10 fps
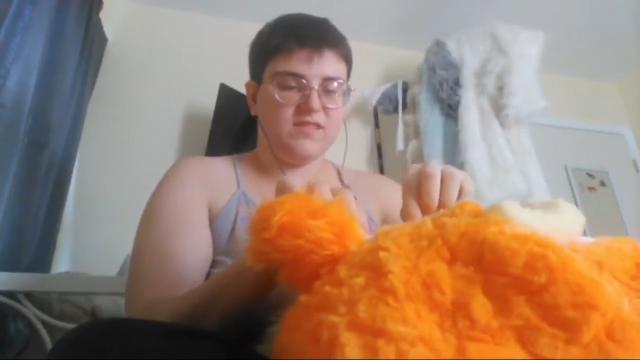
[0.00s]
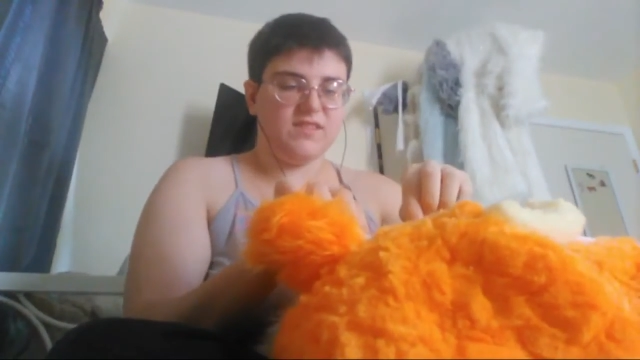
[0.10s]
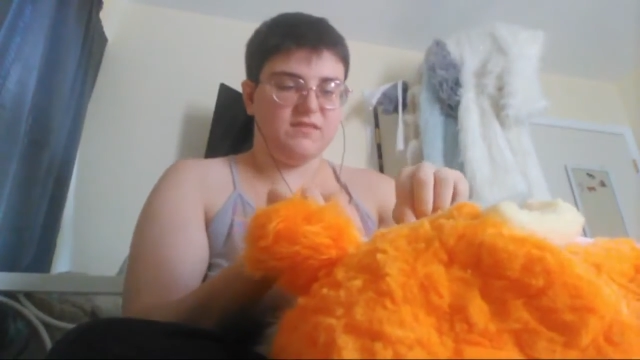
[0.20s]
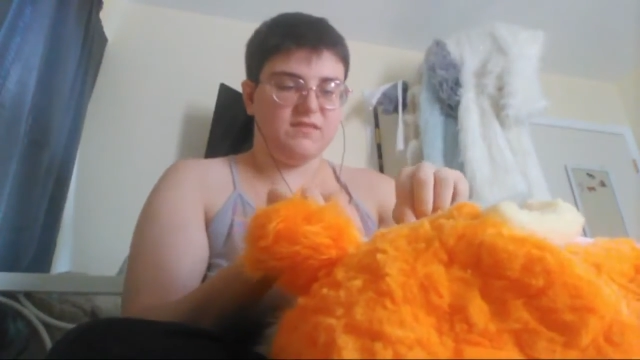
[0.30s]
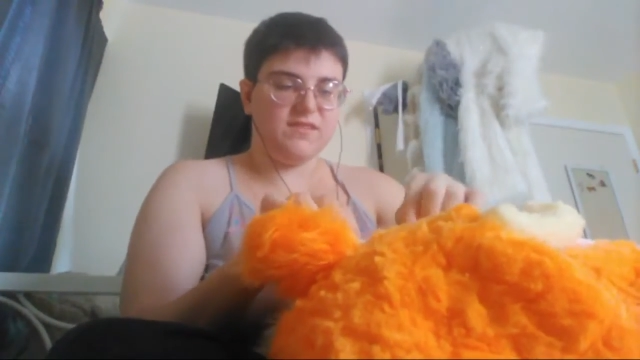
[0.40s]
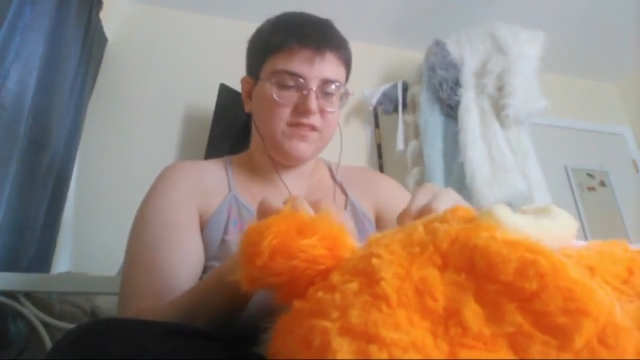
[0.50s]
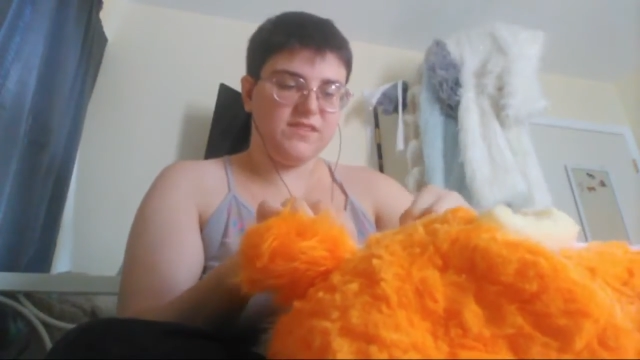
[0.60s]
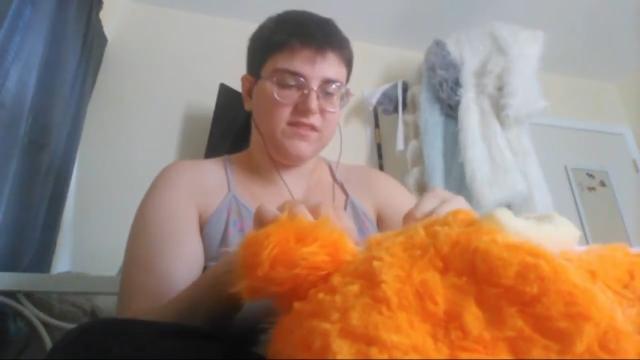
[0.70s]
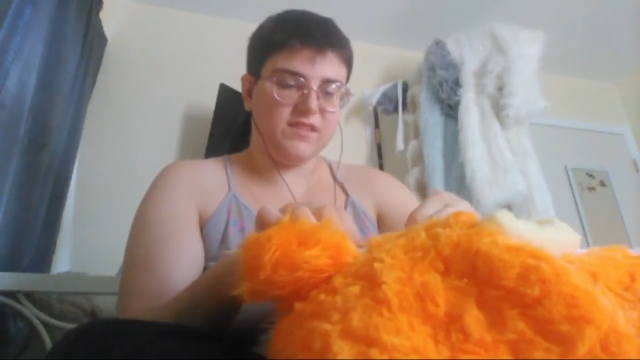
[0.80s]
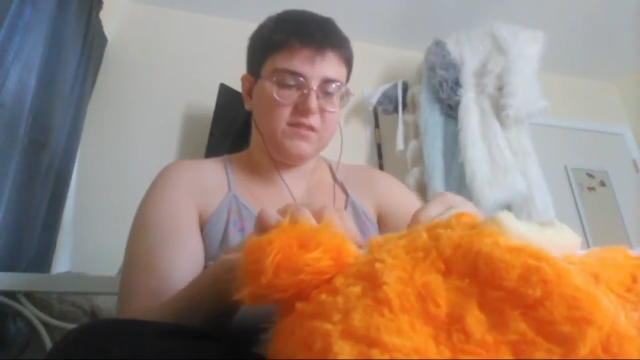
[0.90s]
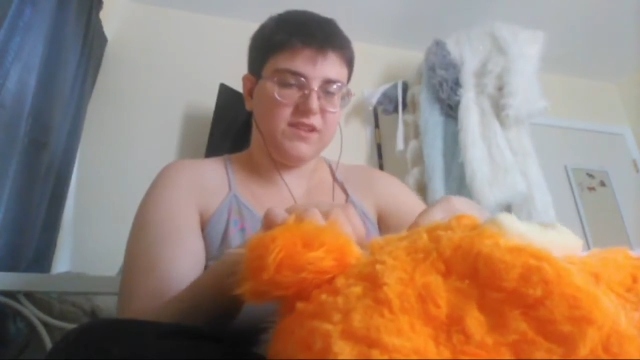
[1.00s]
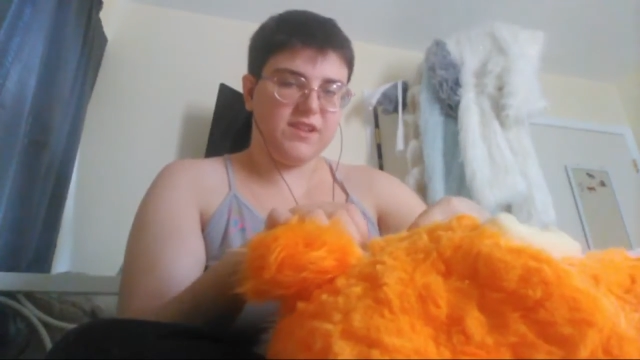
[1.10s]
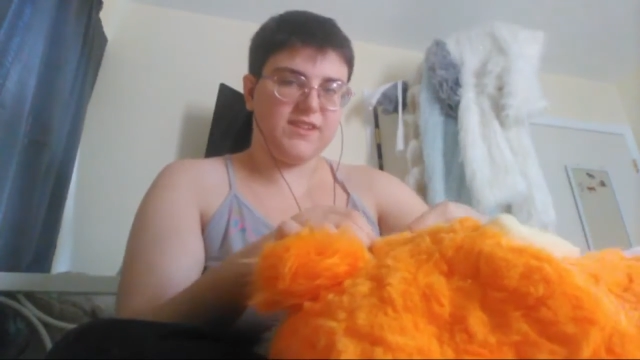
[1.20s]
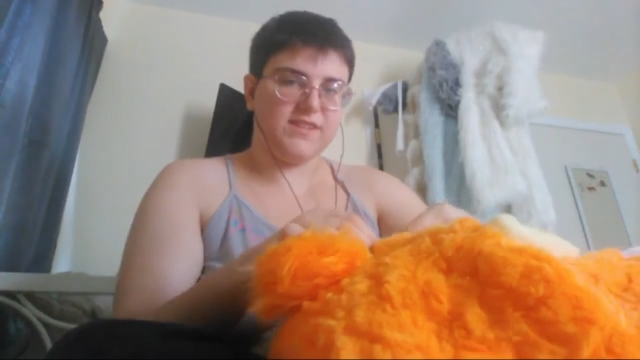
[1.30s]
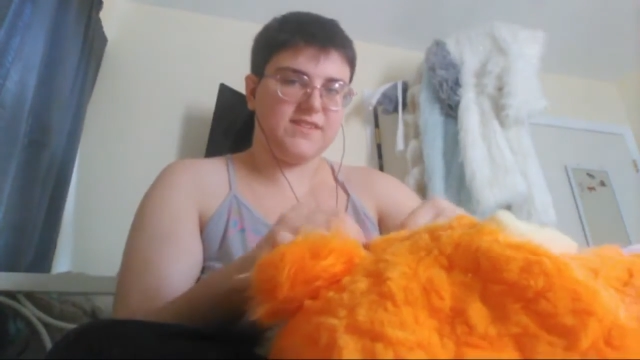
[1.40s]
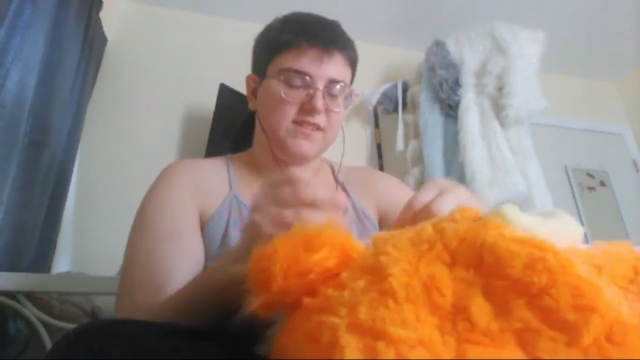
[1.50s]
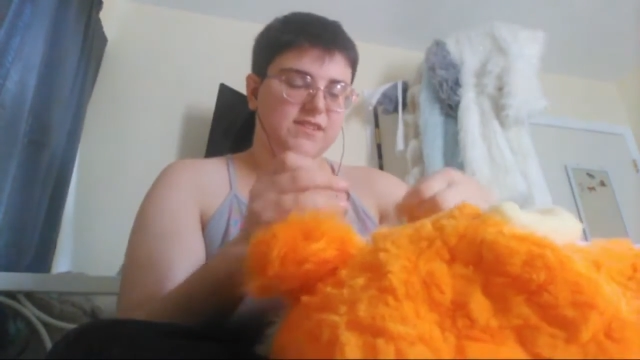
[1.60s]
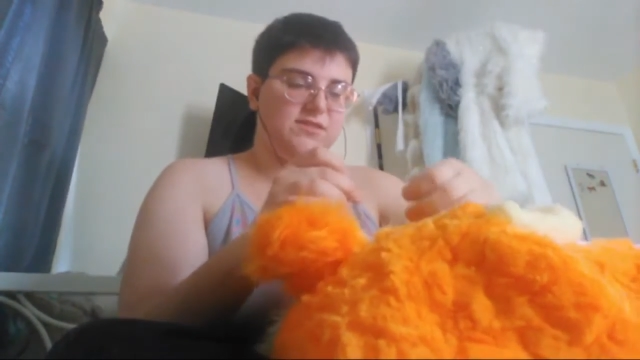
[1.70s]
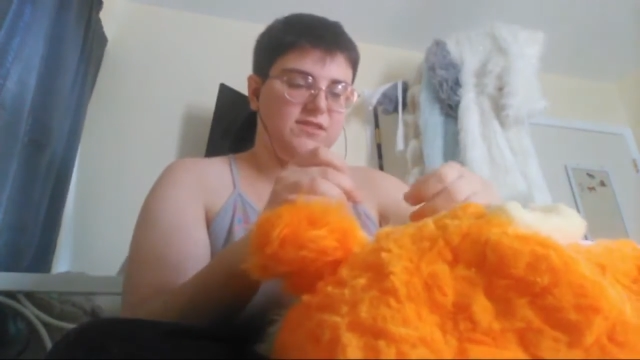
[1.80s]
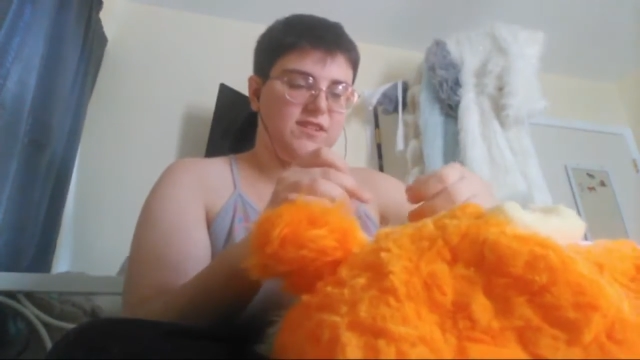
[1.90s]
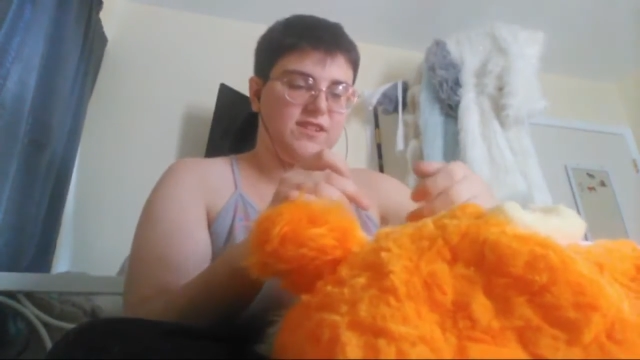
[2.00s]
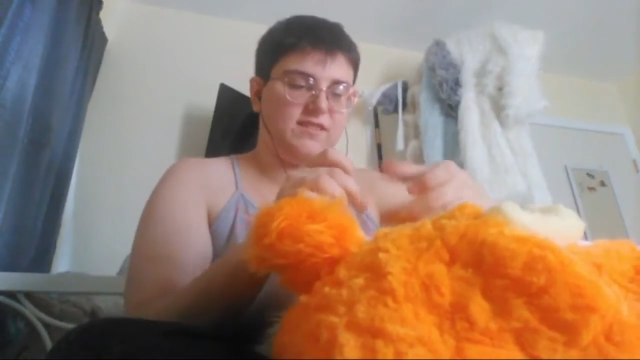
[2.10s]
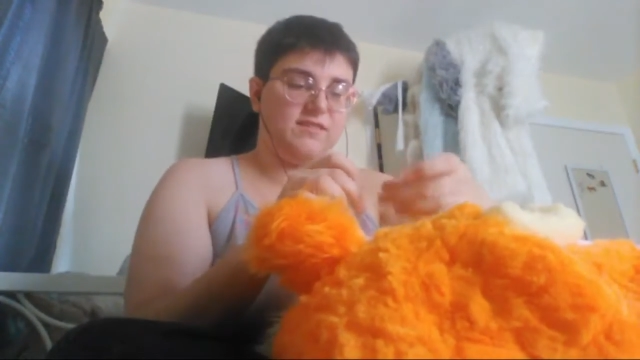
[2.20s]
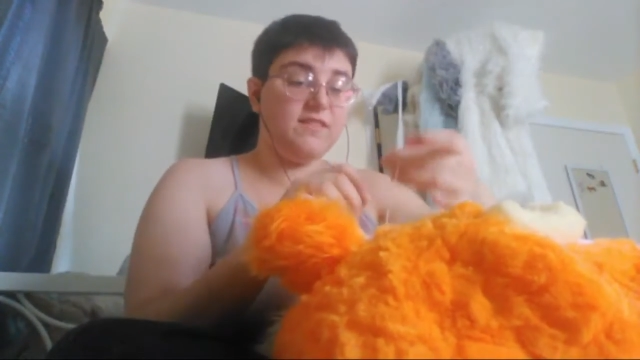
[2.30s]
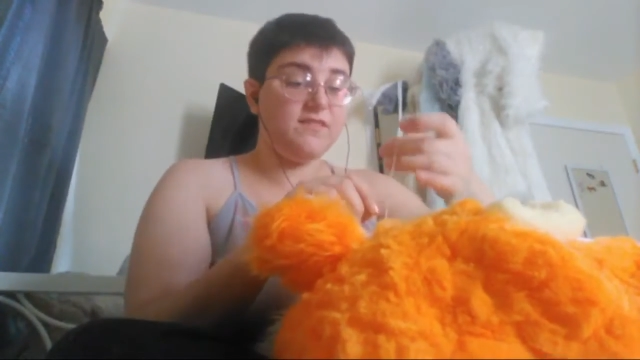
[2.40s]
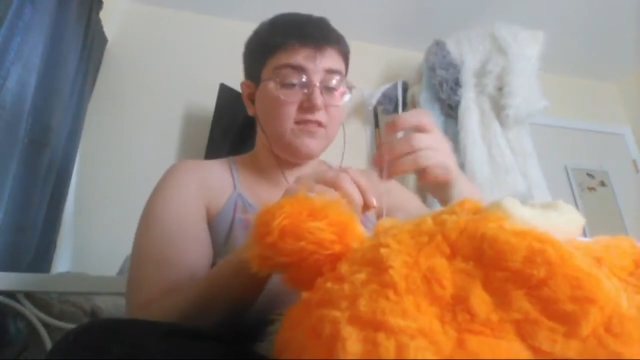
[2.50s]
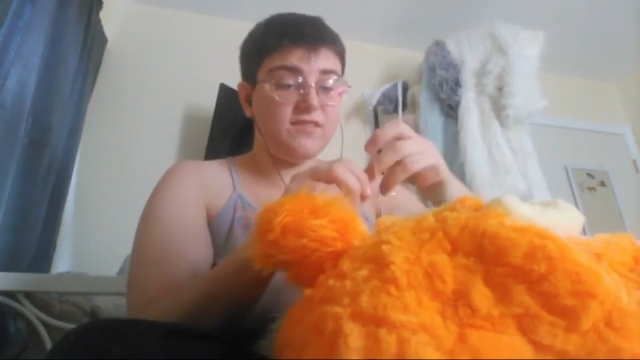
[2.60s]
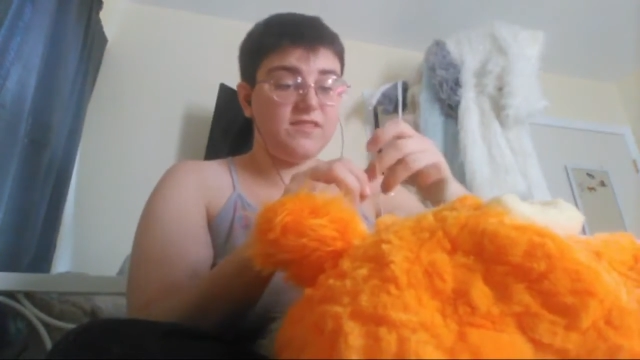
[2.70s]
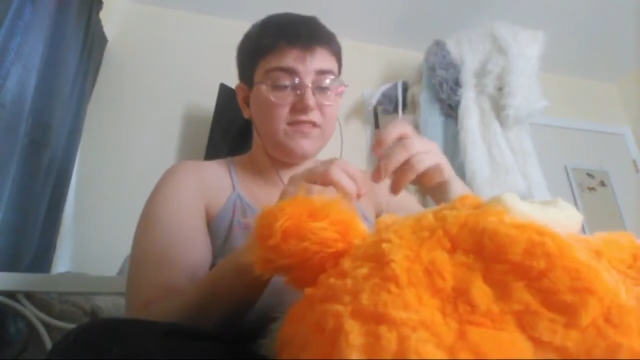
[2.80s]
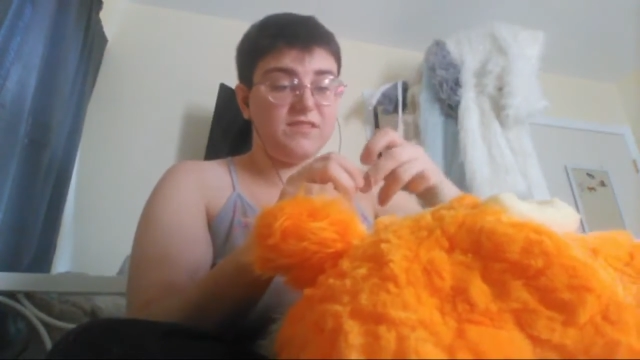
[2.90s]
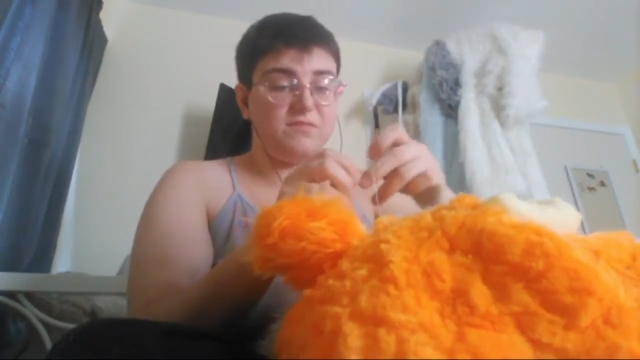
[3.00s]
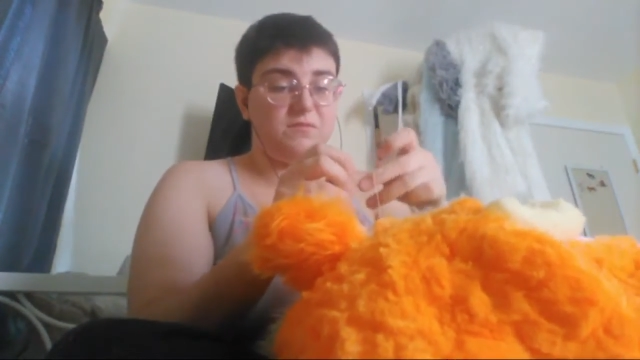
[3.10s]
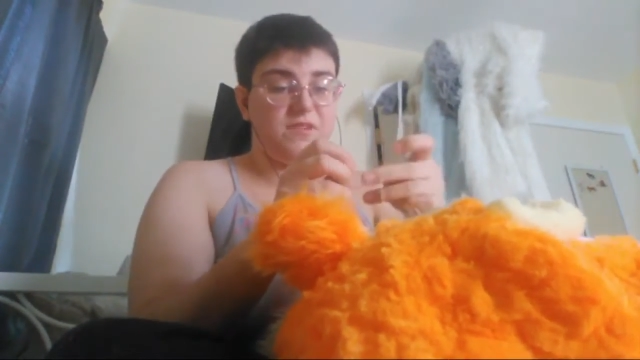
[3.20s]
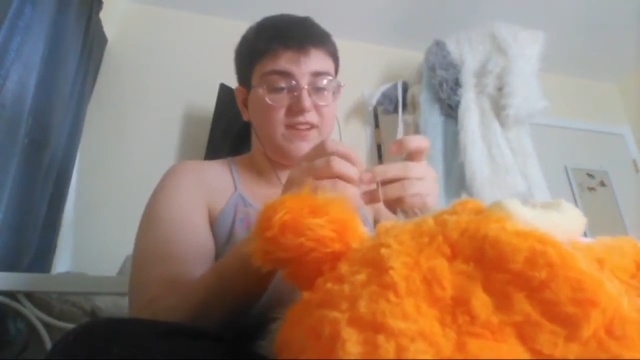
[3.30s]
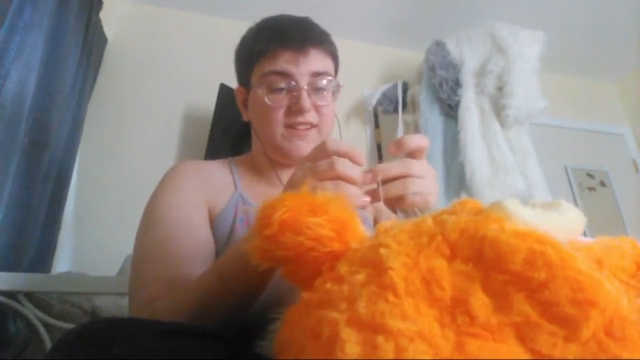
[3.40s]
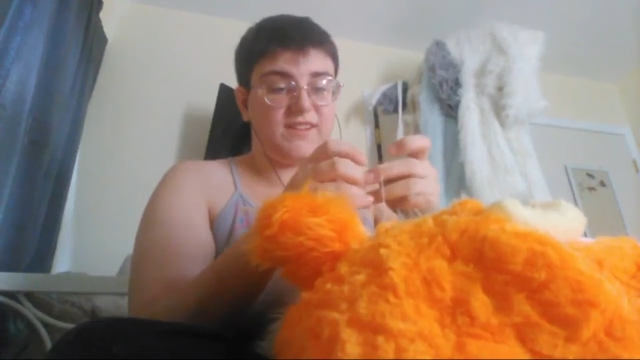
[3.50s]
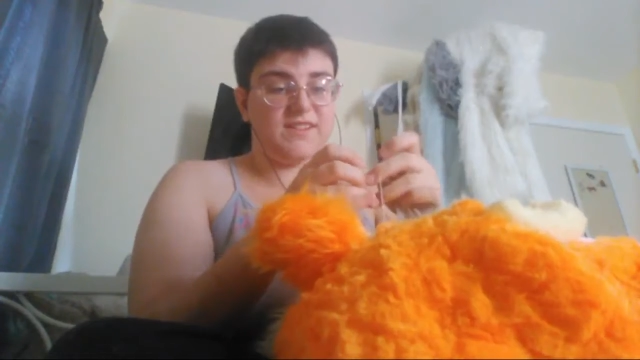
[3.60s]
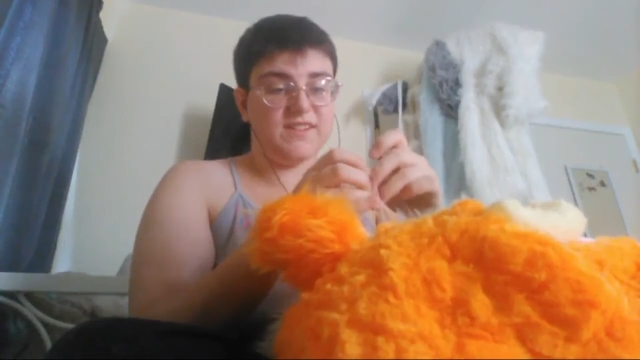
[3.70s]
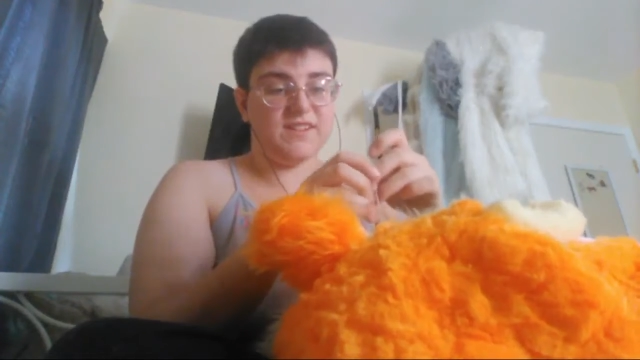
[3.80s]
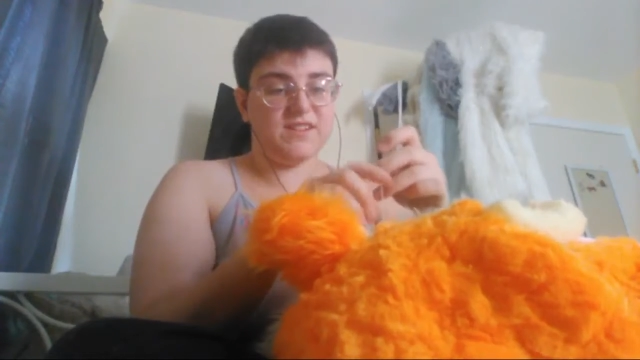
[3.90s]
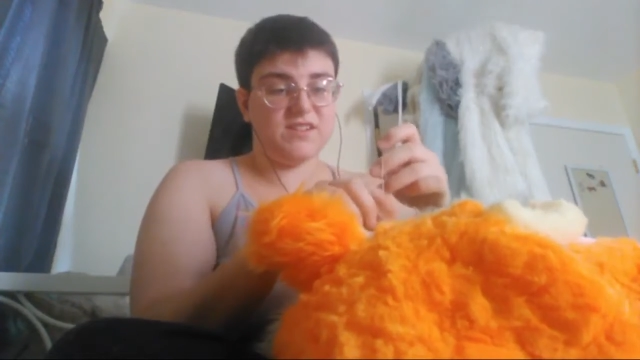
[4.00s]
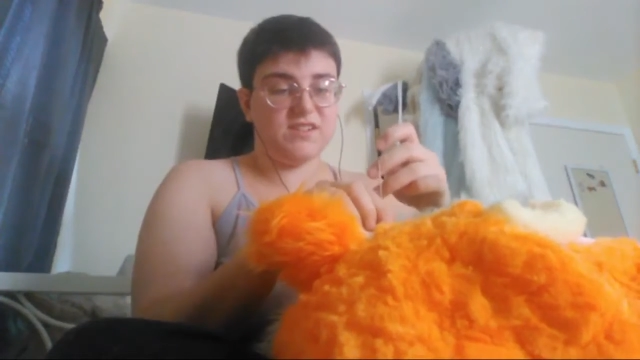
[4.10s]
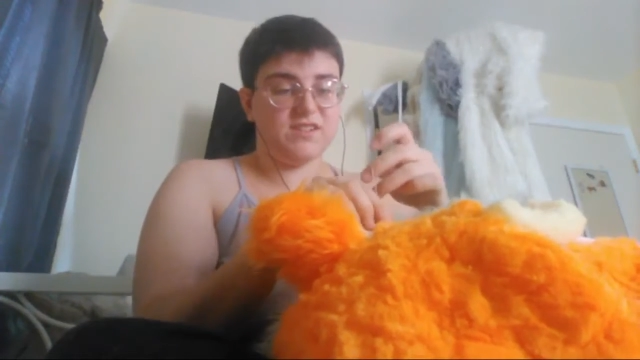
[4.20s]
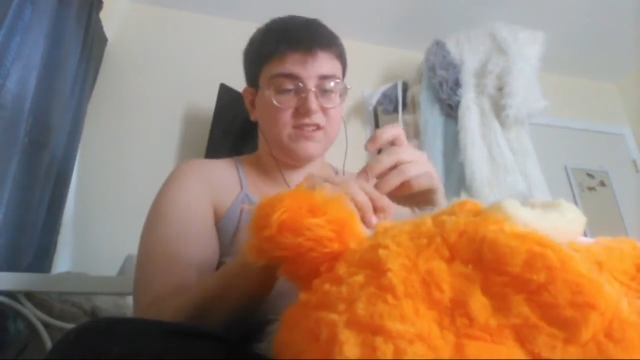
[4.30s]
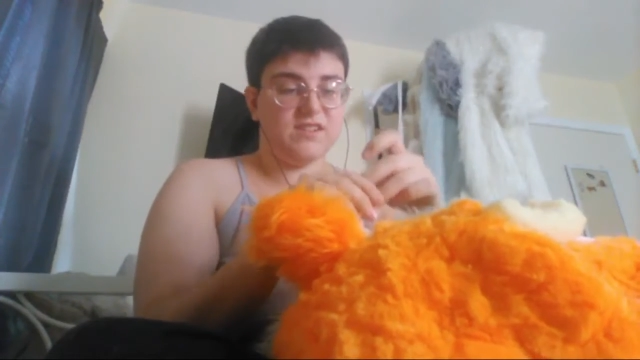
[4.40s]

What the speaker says: And I'm just doing a blanket stitch right now, even though it's a visible blanket stitch.